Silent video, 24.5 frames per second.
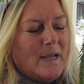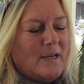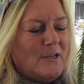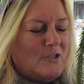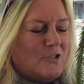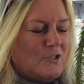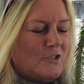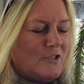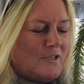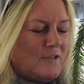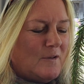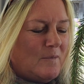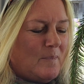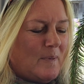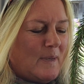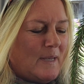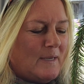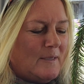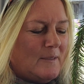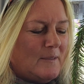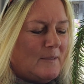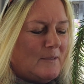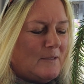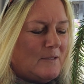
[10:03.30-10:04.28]
I shouldn't have
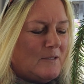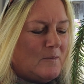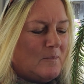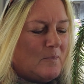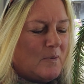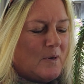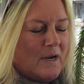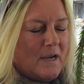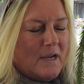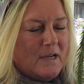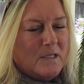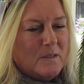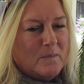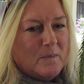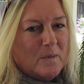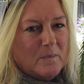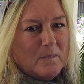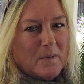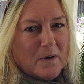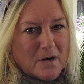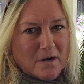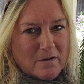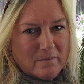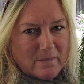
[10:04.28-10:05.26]
been surprised,
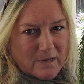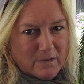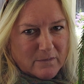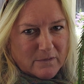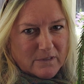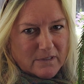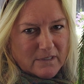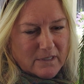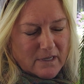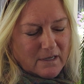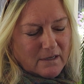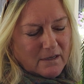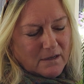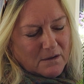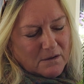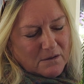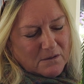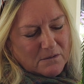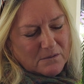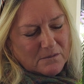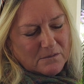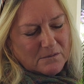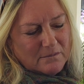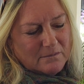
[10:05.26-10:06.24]
but part of me was like,
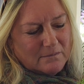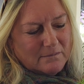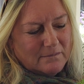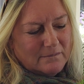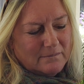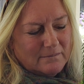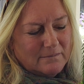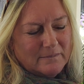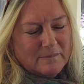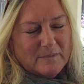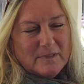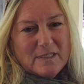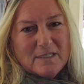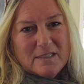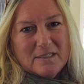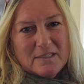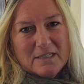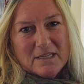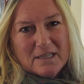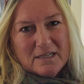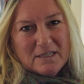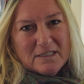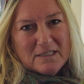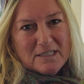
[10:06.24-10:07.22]
oh, this
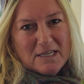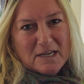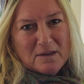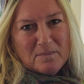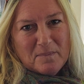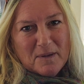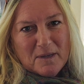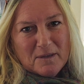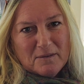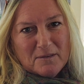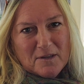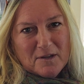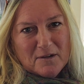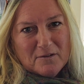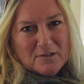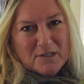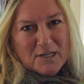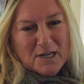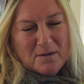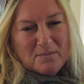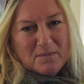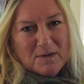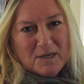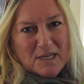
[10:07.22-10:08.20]
is going to take me a long
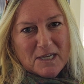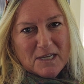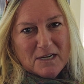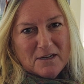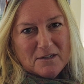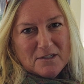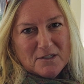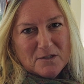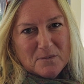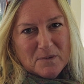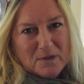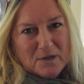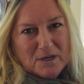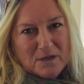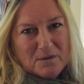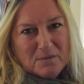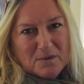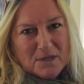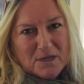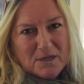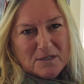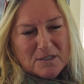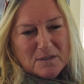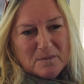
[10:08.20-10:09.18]
time to get it to where I
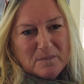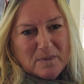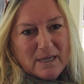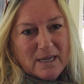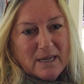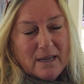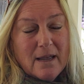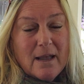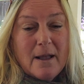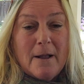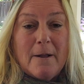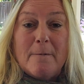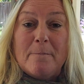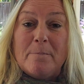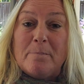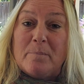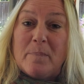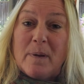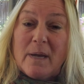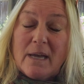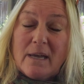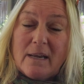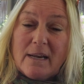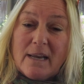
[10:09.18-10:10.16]
want it to be.
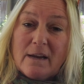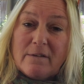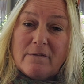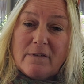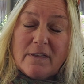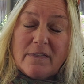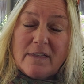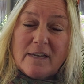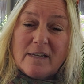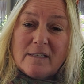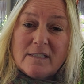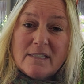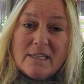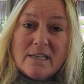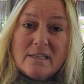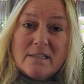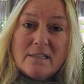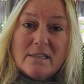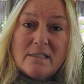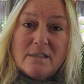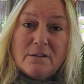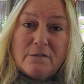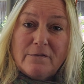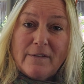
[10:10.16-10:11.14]
But everything
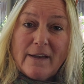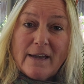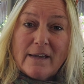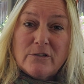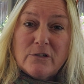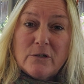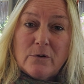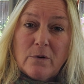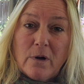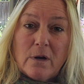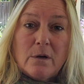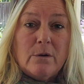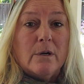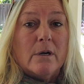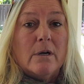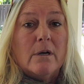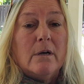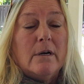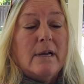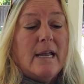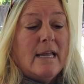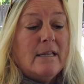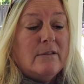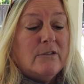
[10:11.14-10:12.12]
says it's a fast
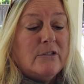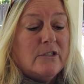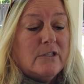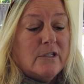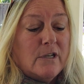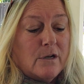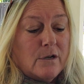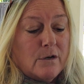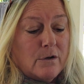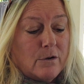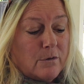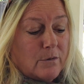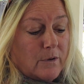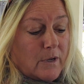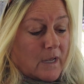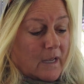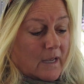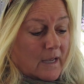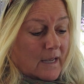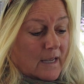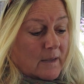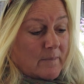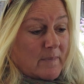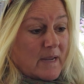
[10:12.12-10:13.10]
grower. And so,
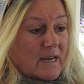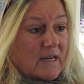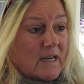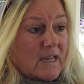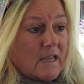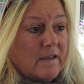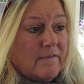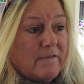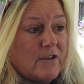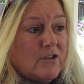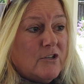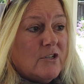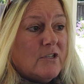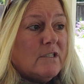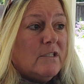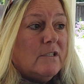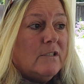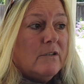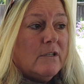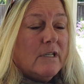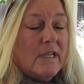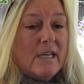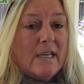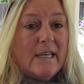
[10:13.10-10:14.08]
I mean, even just
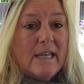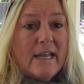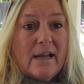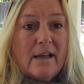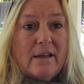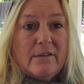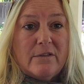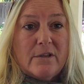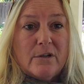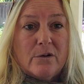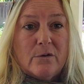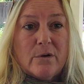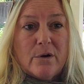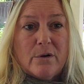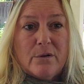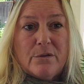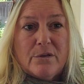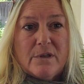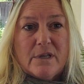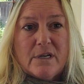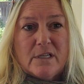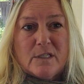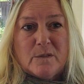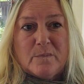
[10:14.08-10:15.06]
looking at the
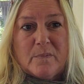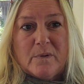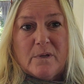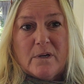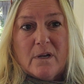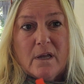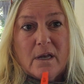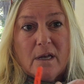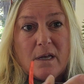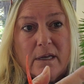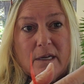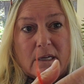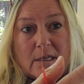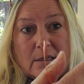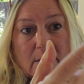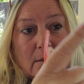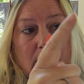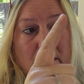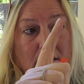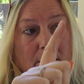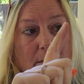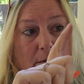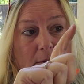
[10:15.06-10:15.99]
growth that it's put on,